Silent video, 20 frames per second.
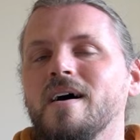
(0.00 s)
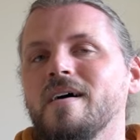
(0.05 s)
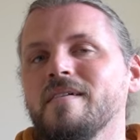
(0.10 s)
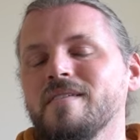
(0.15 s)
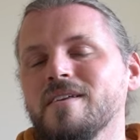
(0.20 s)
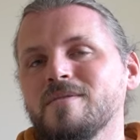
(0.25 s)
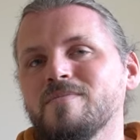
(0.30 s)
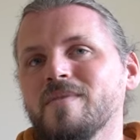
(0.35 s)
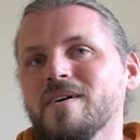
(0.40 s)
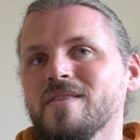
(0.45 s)
and
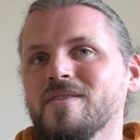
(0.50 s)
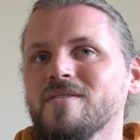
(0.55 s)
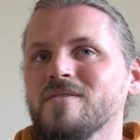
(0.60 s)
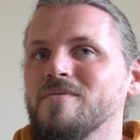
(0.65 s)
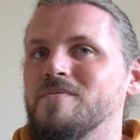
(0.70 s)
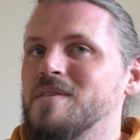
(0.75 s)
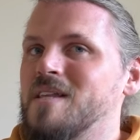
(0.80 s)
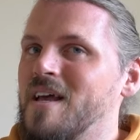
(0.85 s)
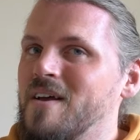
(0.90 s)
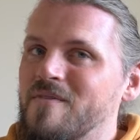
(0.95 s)
this meant the
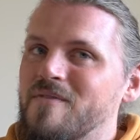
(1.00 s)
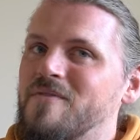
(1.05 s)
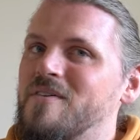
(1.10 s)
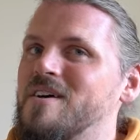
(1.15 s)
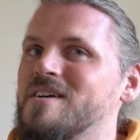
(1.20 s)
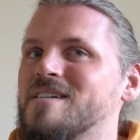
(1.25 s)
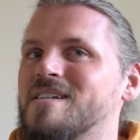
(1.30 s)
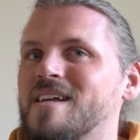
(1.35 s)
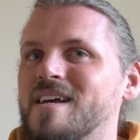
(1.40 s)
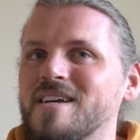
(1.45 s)

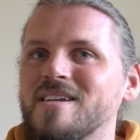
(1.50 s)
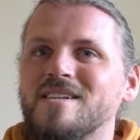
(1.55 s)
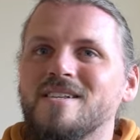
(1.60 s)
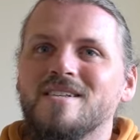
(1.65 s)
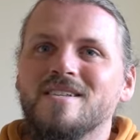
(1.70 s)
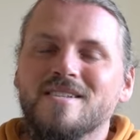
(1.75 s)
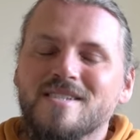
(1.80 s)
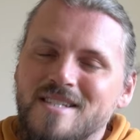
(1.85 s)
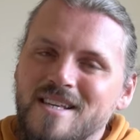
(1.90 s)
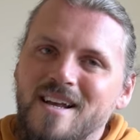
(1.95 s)
first taste
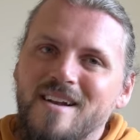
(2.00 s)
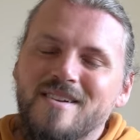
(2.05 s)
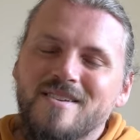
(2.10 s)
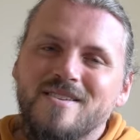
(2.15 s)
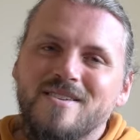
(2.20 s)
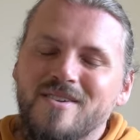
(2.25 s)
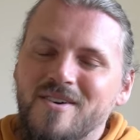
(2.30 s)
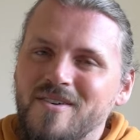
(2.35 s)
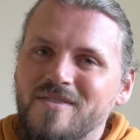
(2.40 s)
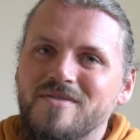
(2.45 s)
that settlers
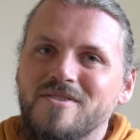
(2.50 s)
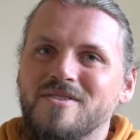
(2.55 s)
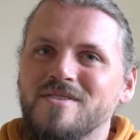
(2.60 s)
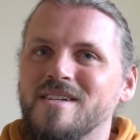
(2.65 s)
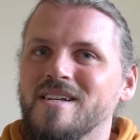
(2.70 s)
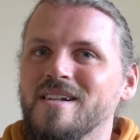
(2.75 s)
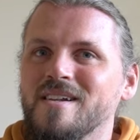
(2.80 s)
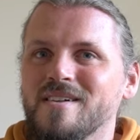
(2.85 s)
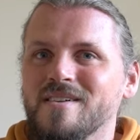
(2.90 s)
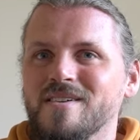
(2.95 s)
got of New
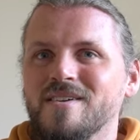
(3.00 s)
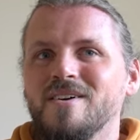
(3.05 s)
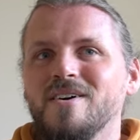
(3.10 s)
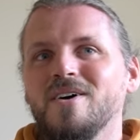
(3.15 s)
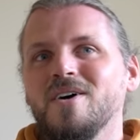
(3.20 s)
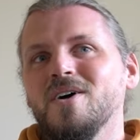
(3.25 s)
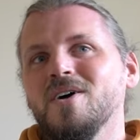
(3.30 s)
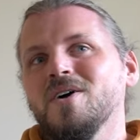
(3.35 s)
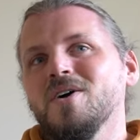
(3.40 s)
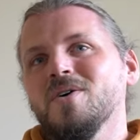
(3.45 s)
Zealand
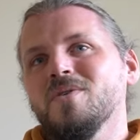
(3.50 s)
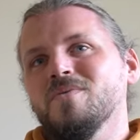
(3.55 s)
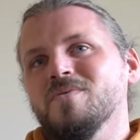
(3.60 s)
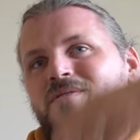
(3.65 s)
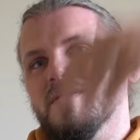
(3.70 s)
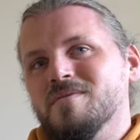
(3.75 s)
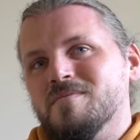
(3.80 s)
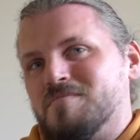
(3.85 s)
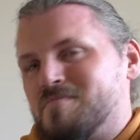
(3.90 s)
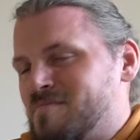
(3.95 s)

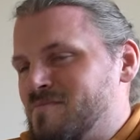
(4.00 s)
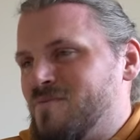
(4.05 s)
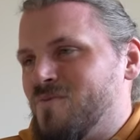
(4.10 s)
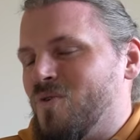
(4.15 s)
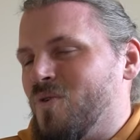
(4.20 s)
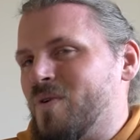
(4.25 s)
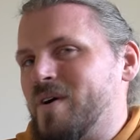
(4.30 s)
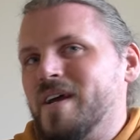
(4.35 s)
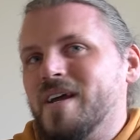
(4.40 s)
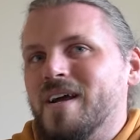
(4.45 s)
was
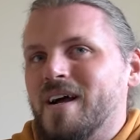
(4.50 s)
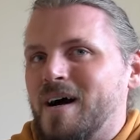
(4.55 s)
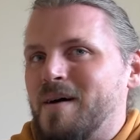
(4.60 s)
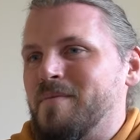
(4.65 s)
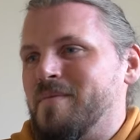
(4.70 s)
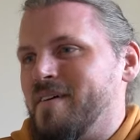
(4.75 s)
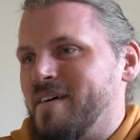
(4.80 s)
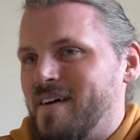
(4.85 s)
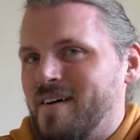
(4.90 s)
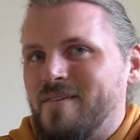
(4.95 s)
walking up
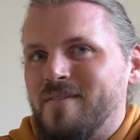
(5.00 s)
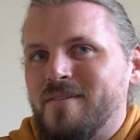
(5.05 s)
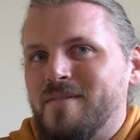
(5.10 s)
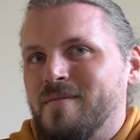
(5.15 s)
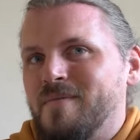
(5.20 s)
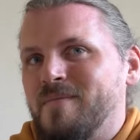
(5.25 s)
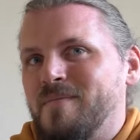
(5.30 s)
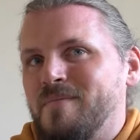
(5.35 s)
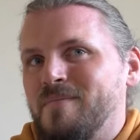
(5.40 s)
the hill